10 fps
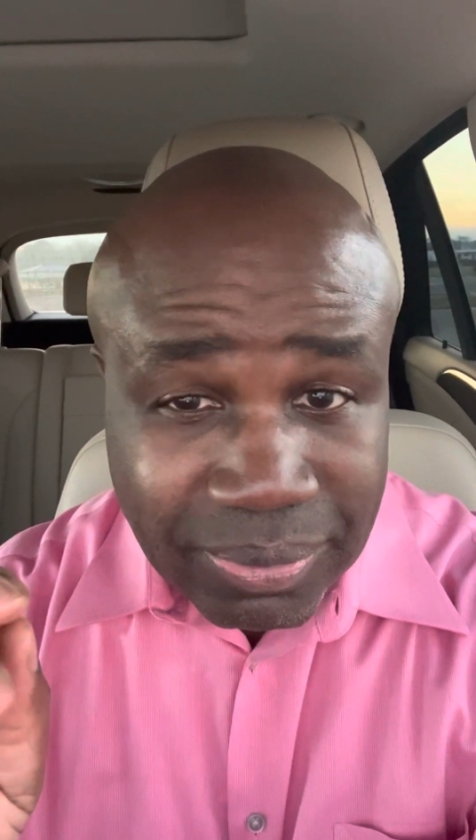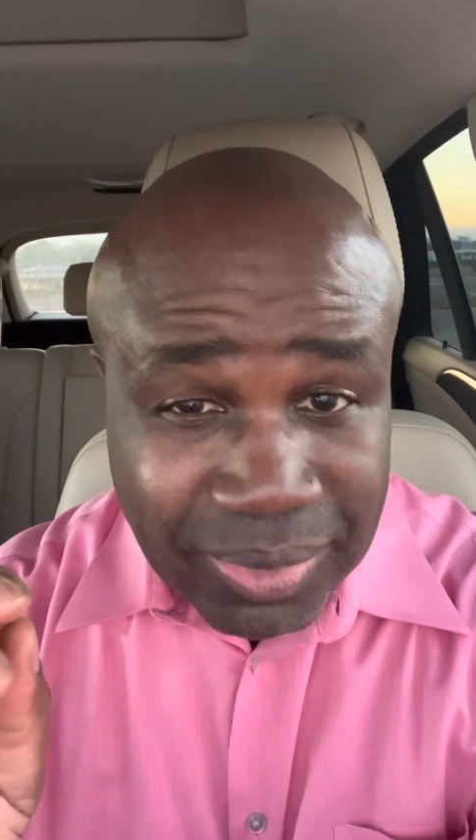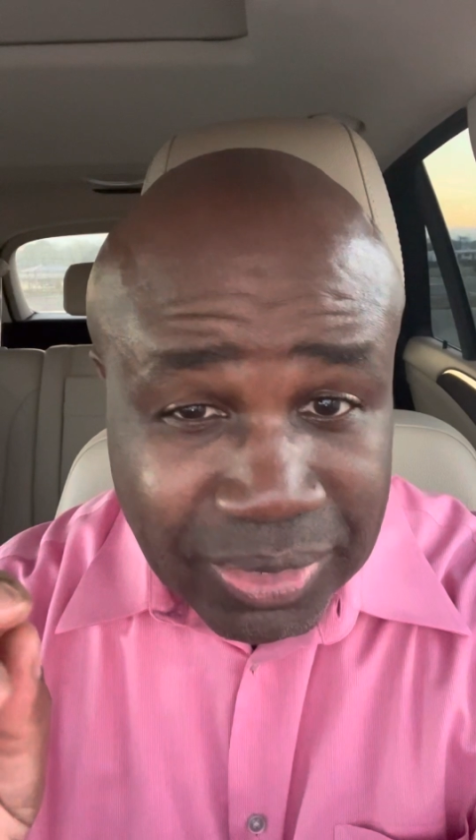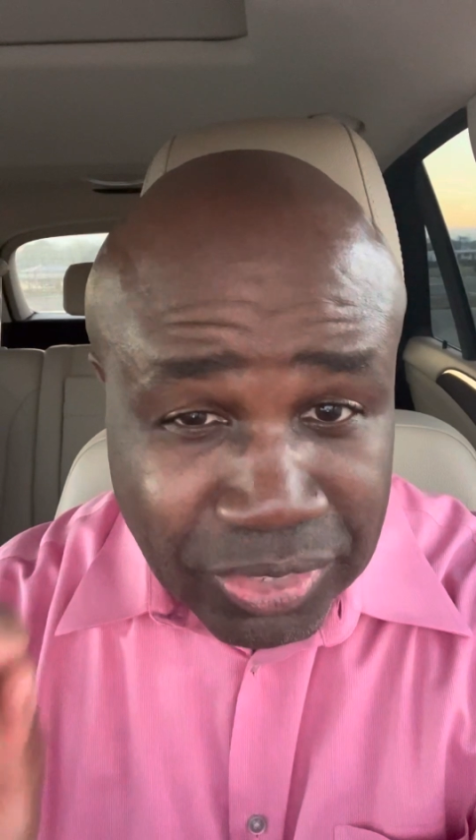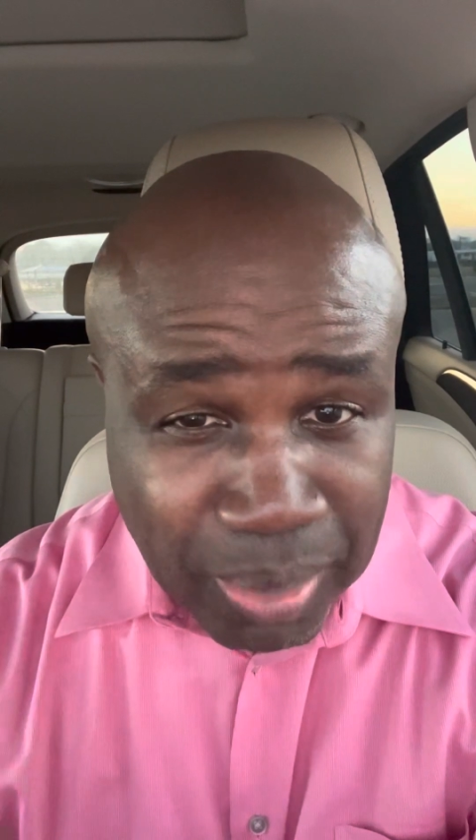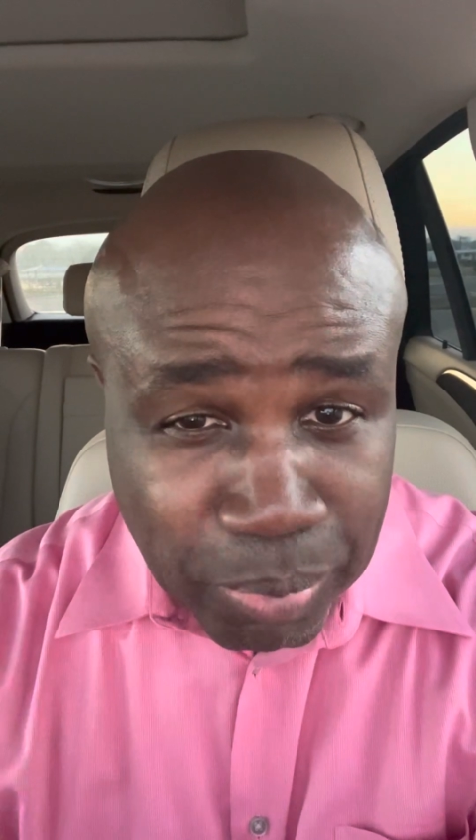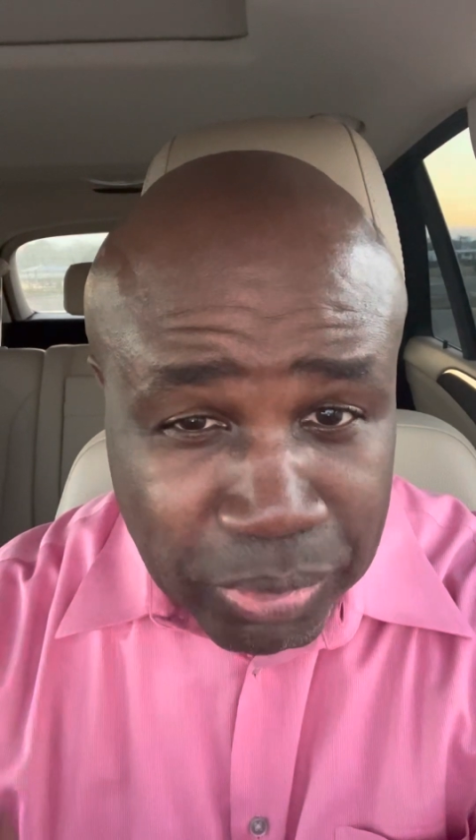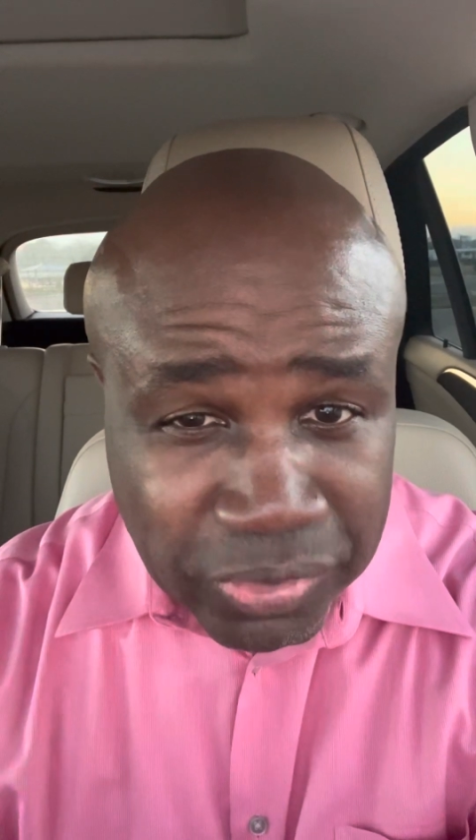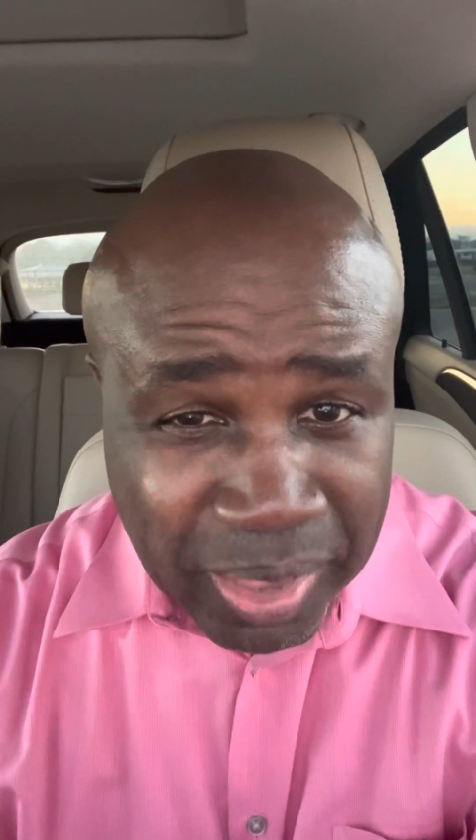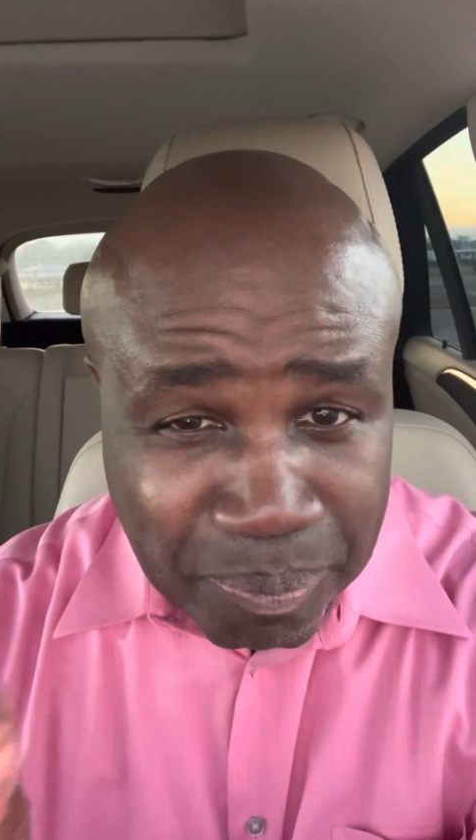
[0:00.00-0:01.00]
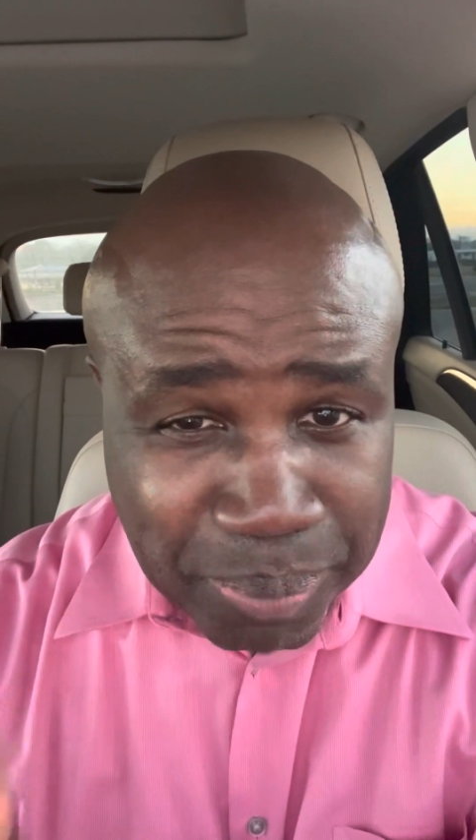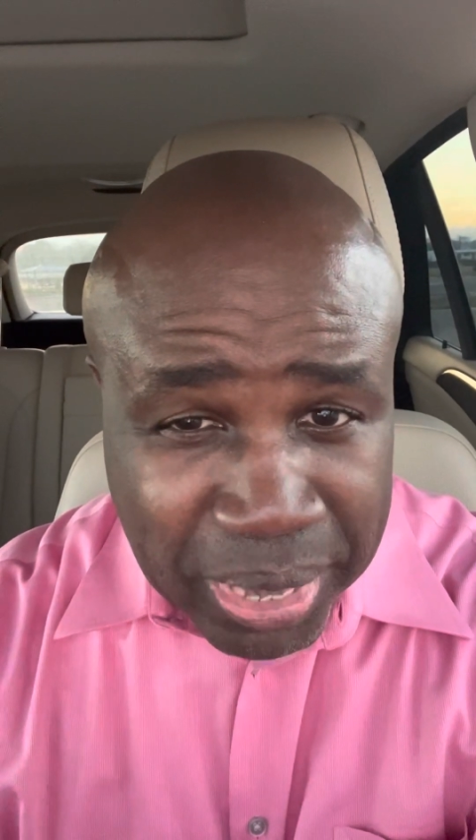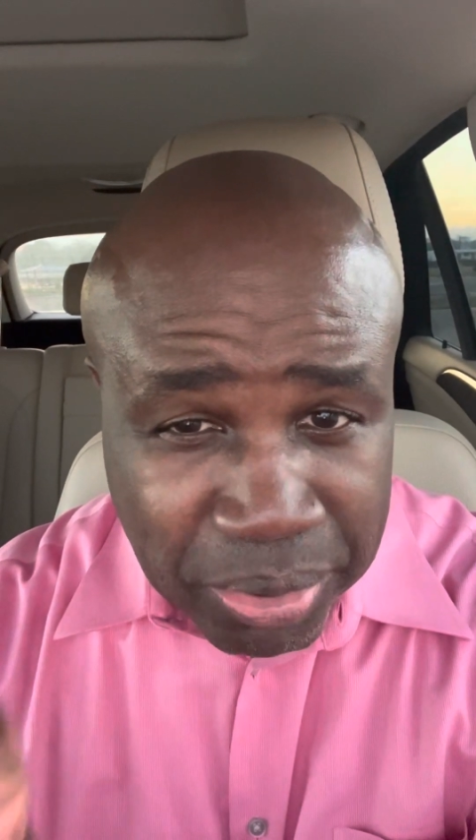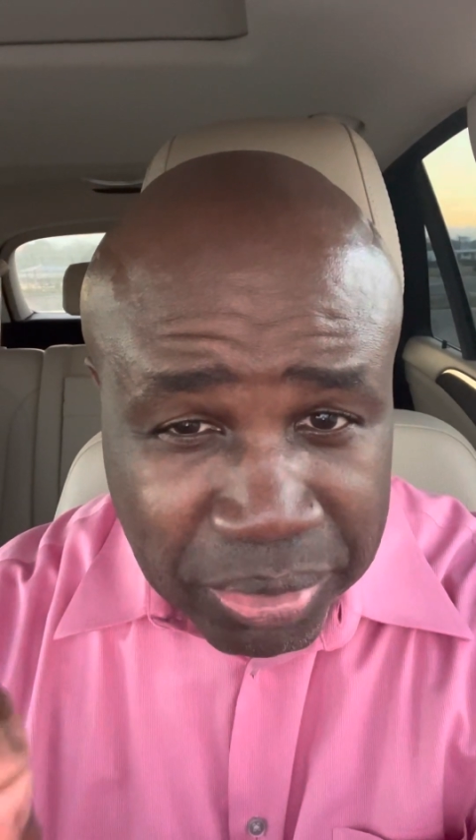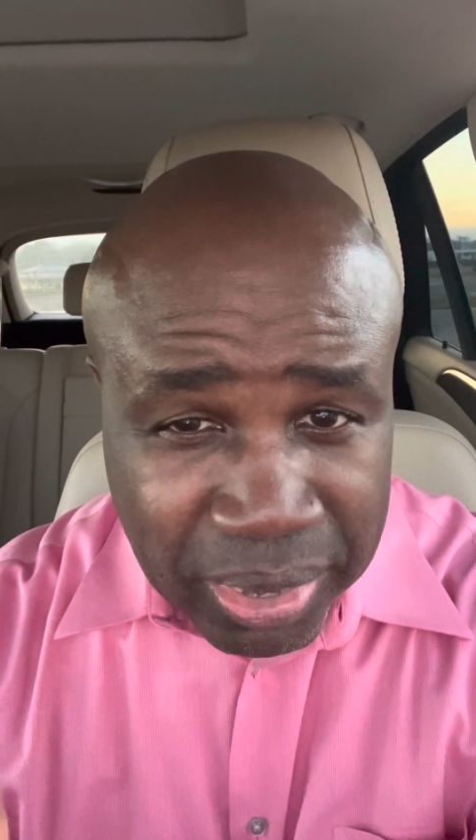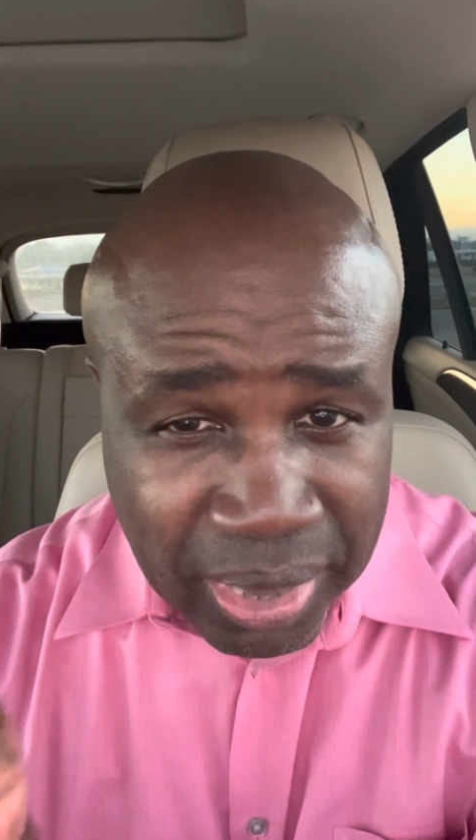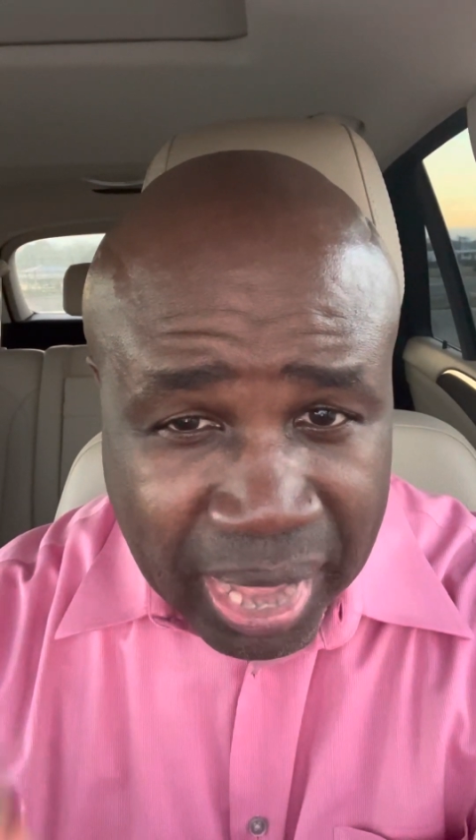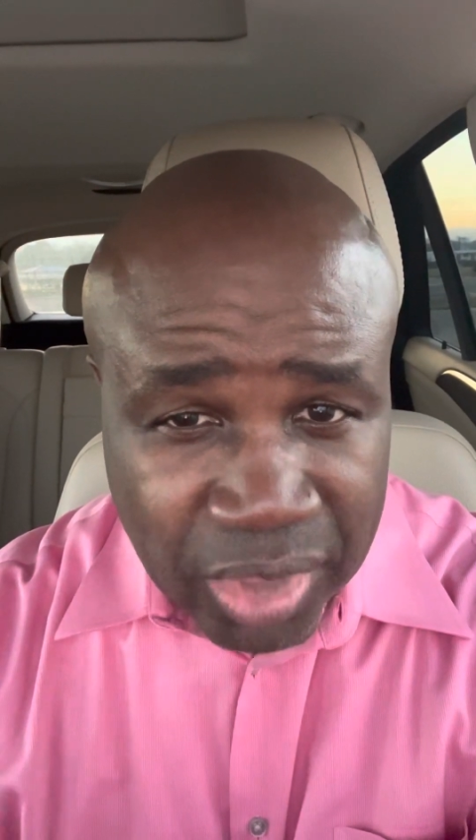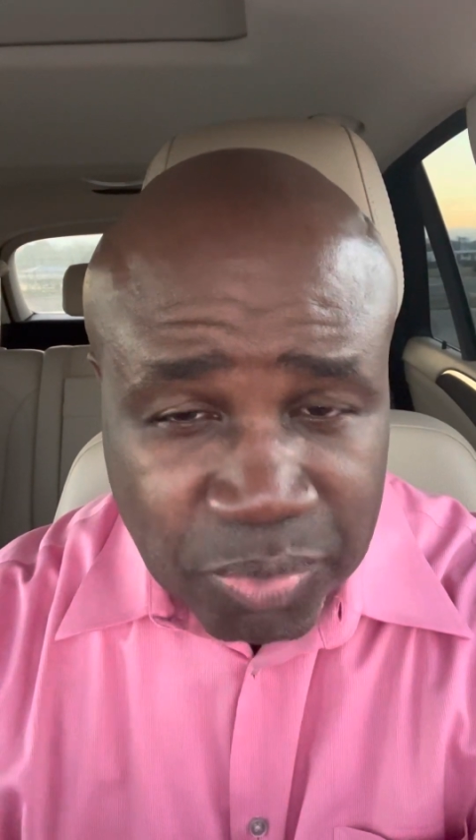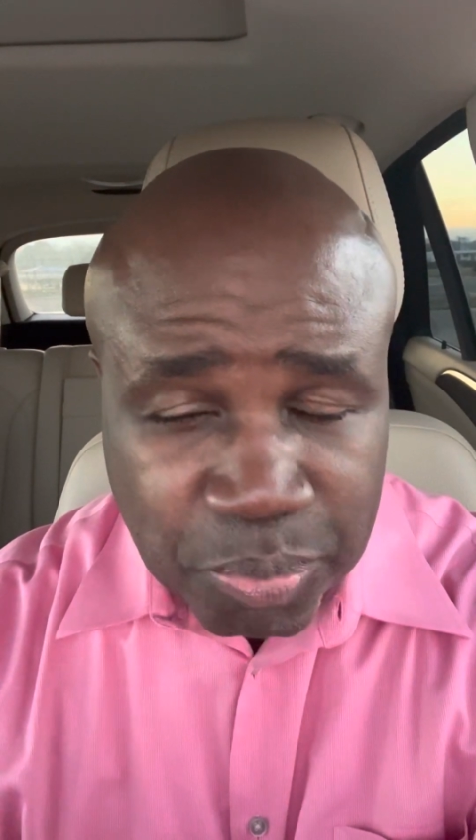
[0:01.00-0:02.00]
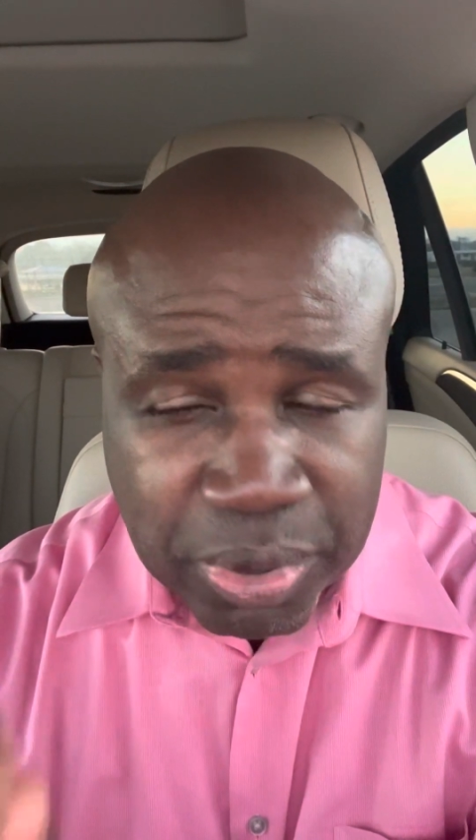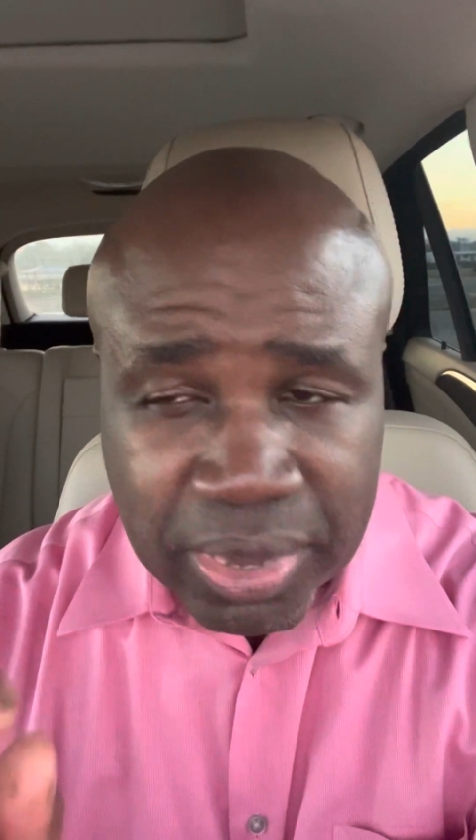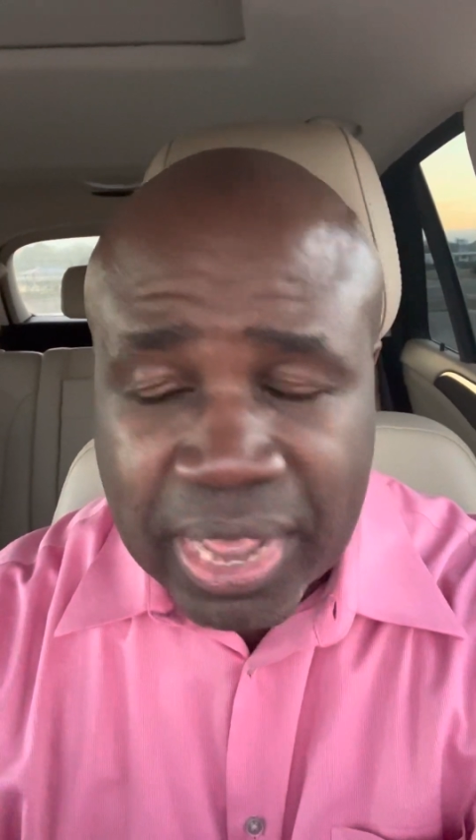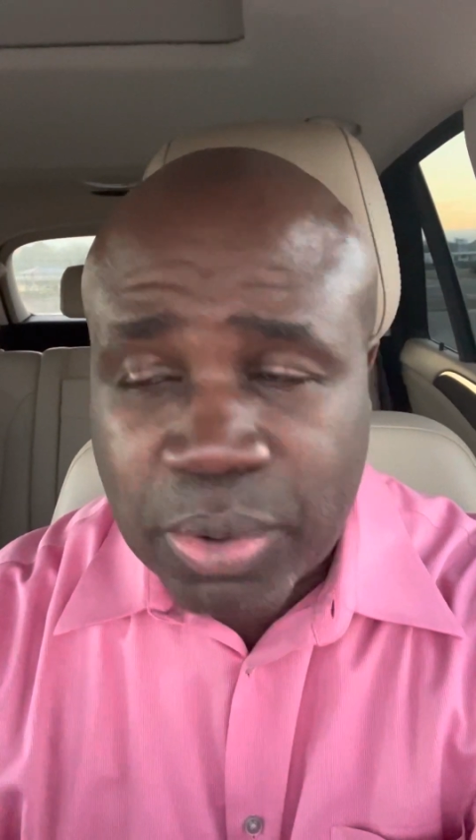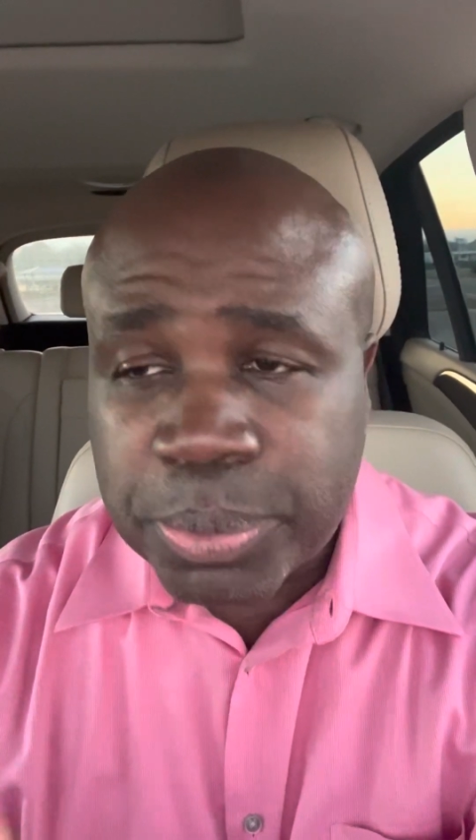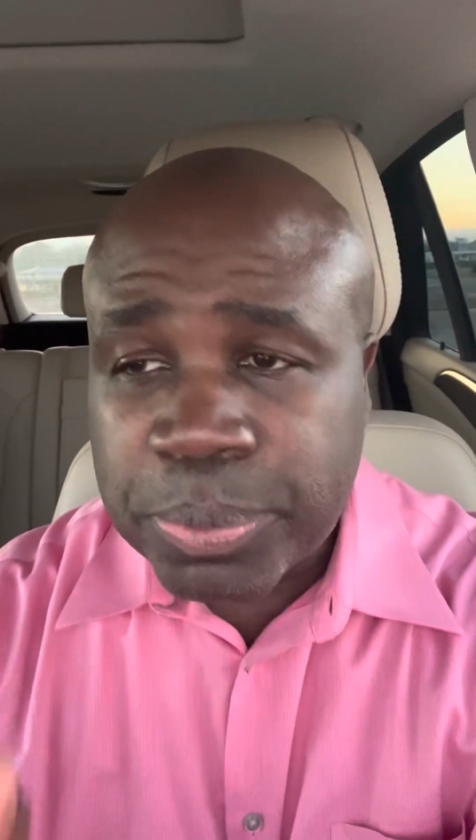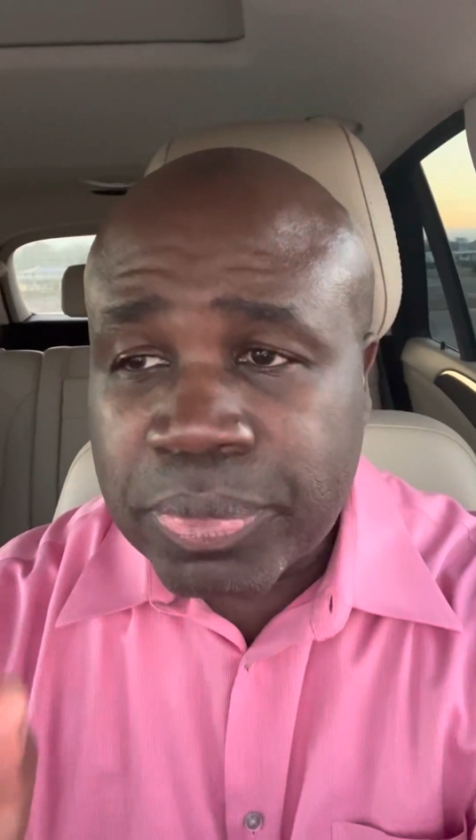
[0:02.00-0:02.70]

Some would say better than aspirin. Now,